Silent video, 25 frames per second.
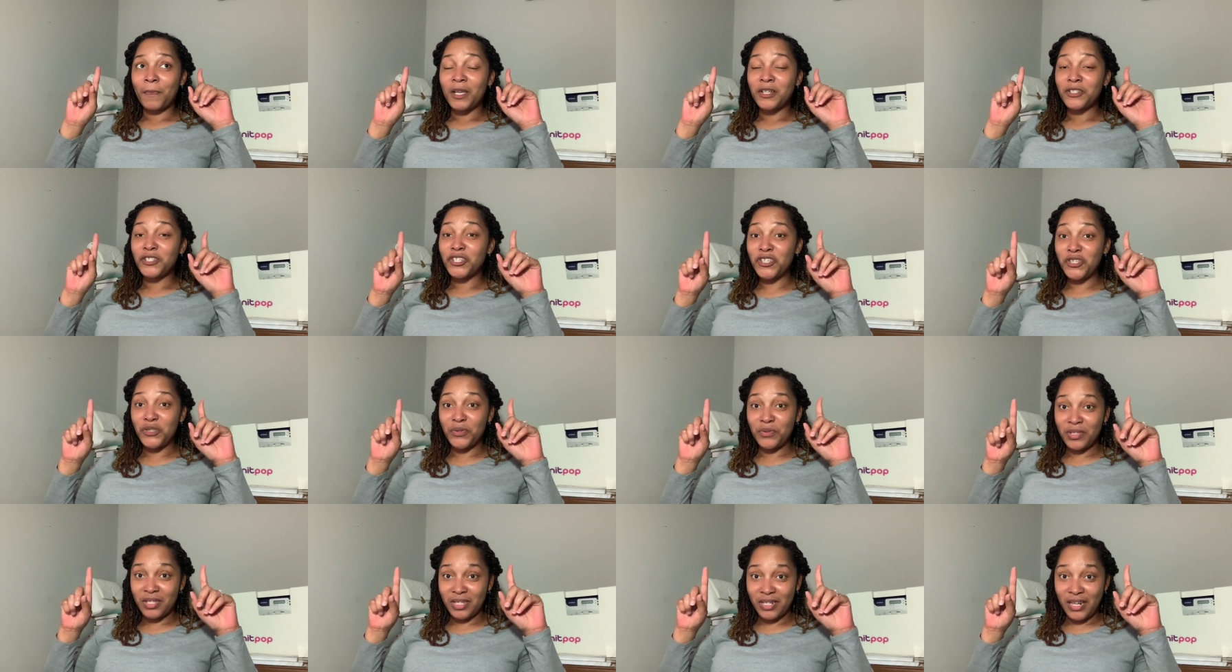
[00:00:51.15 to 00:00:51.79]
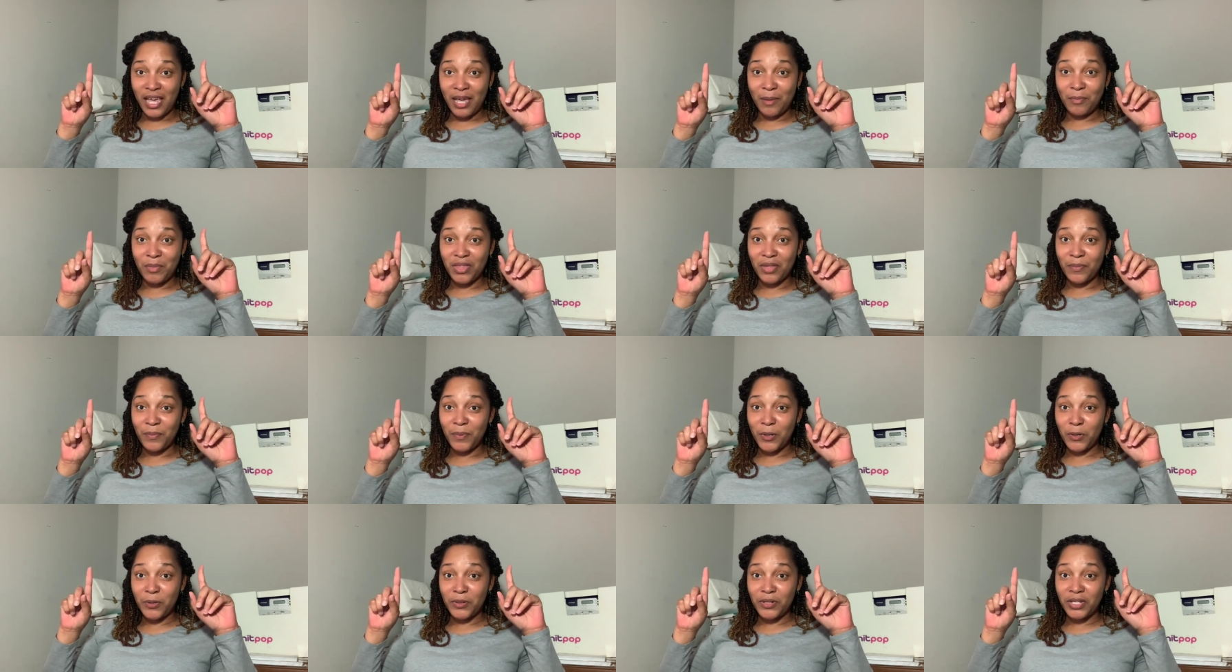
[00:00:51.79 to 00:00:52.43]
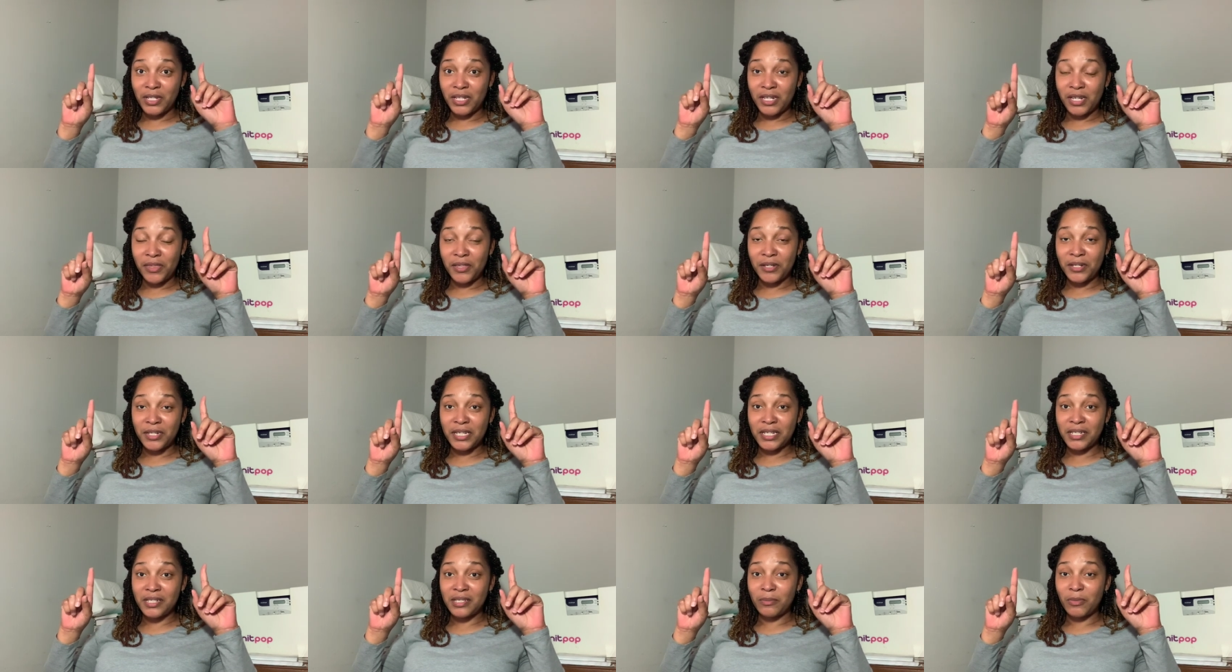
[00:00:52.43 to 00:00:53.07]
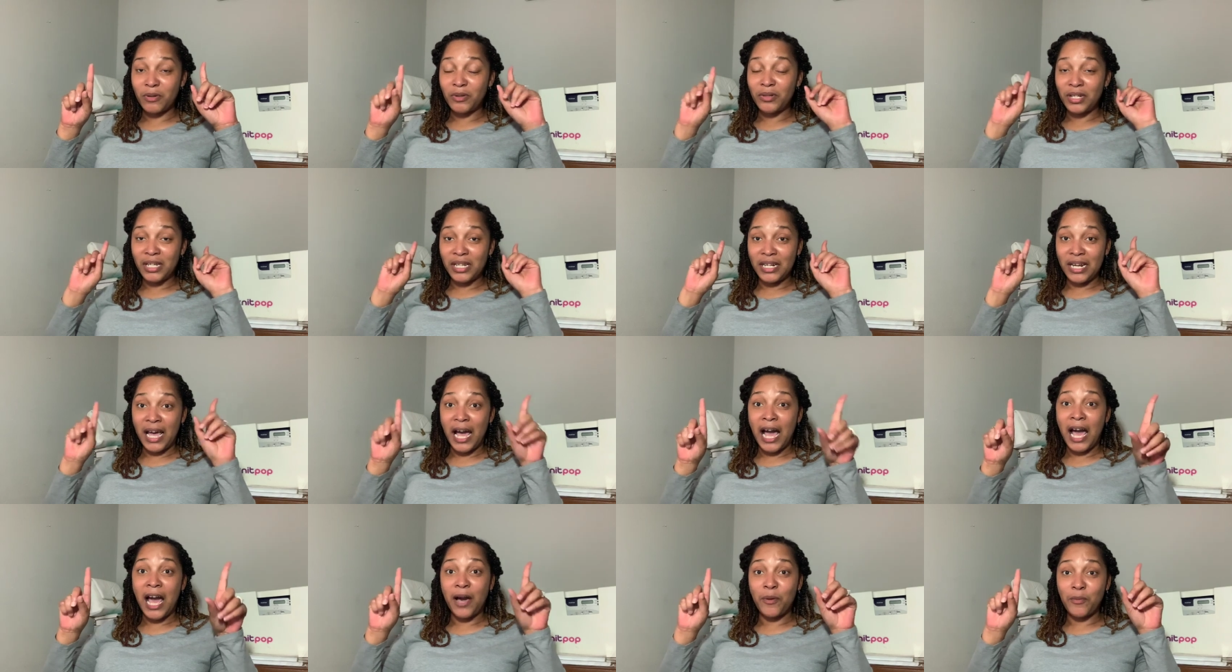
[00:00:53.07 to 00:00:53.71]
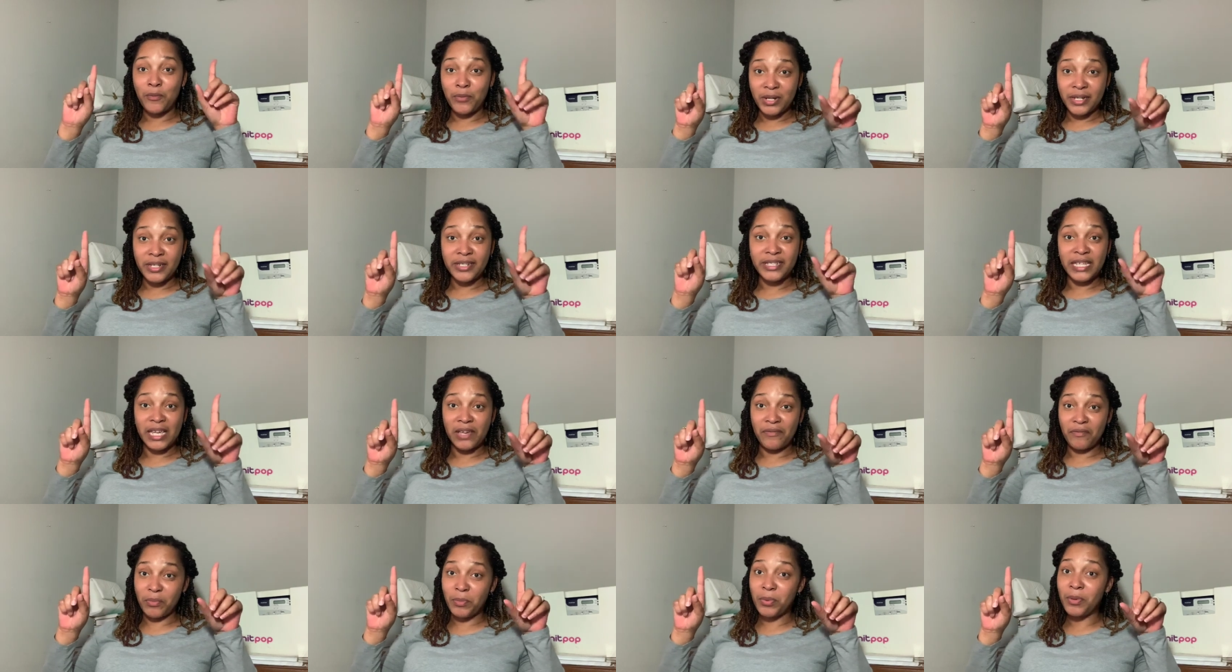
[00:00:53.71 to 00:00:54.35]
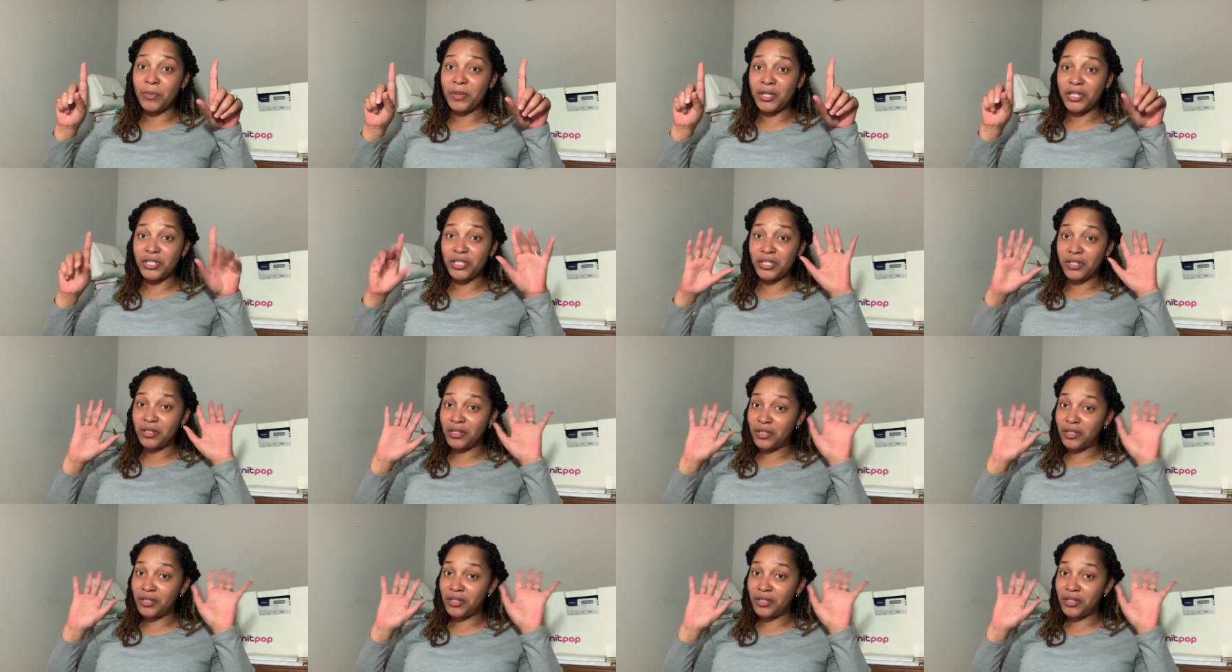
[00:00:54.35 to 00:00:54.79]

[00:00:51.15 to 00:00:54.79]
to use the name of the person in the testimony. And I was given permission.